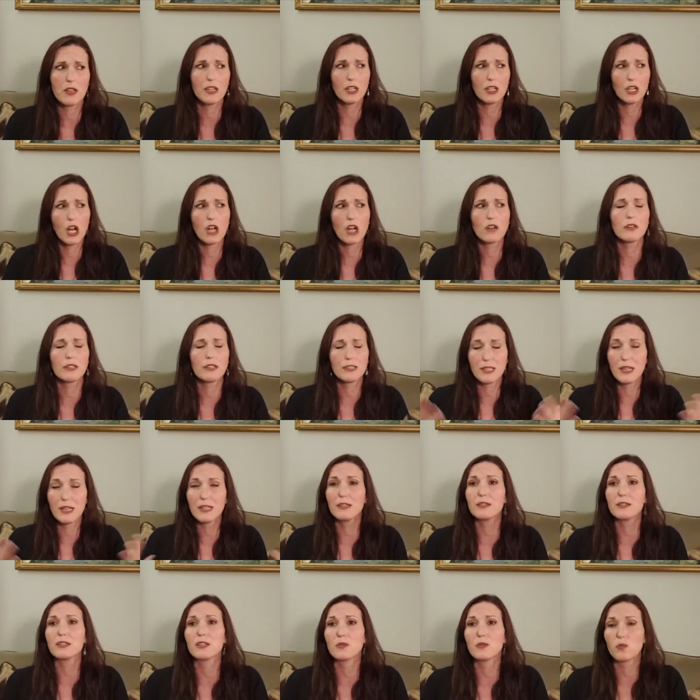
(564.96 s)
incur said
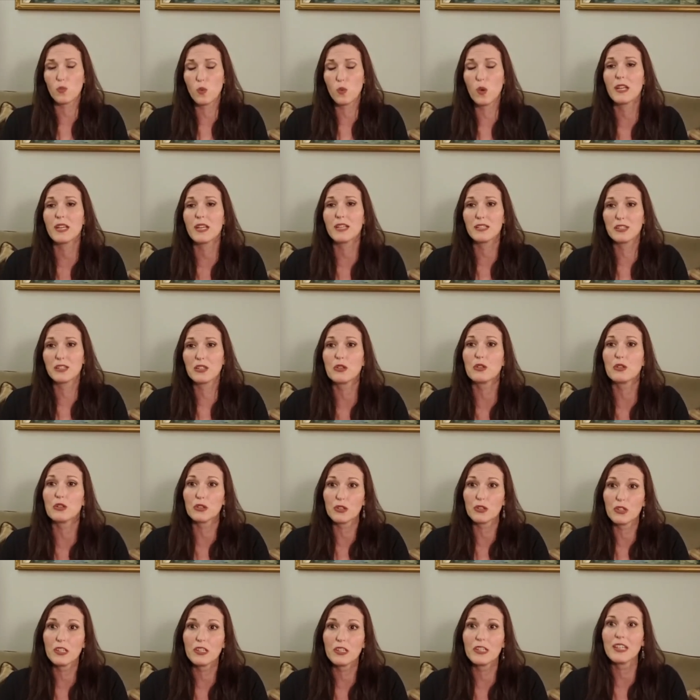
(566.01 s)
us what he did
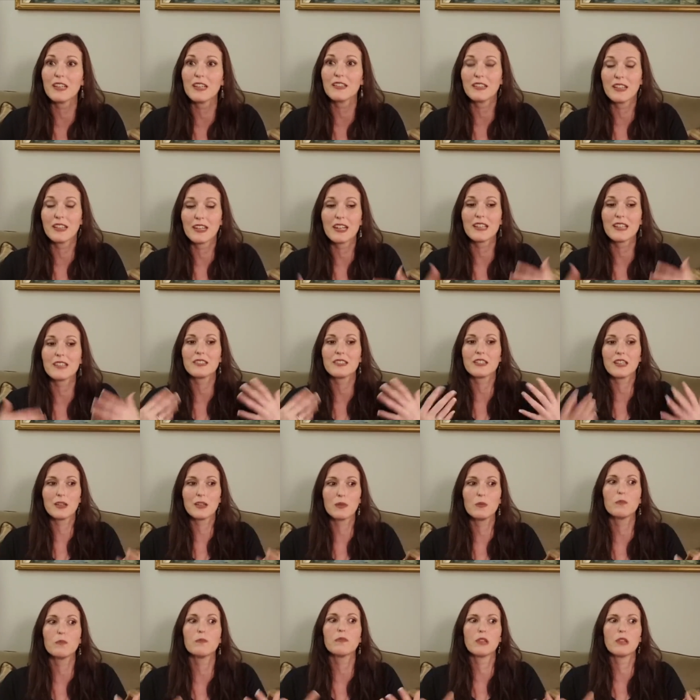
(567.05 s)
good. And then I said,
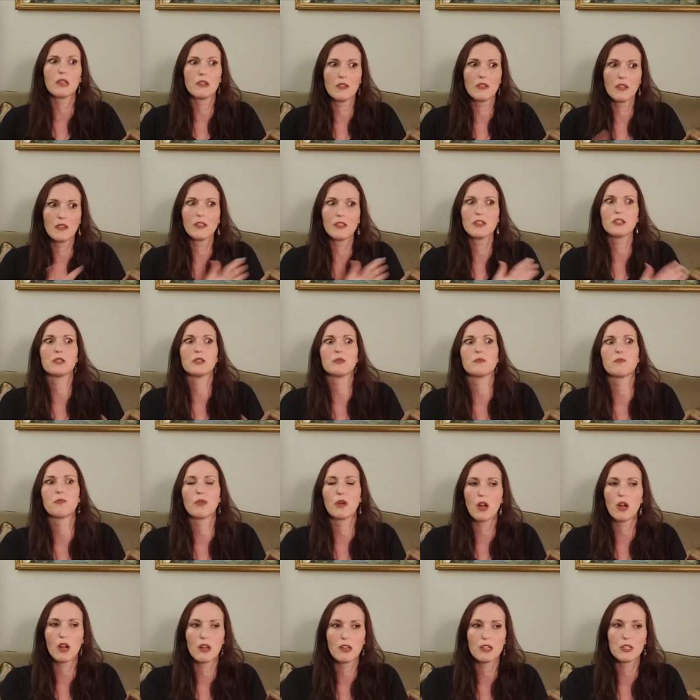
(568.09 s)
and then this
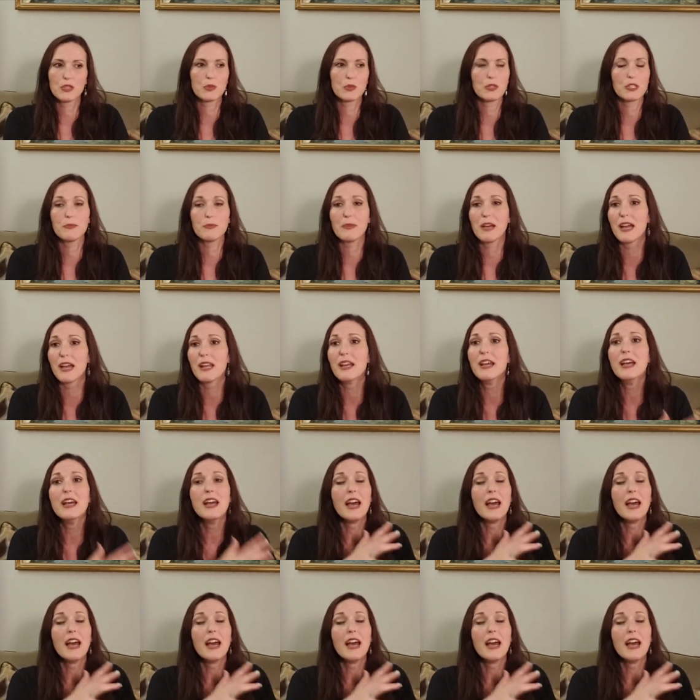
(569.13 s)
part is really bad.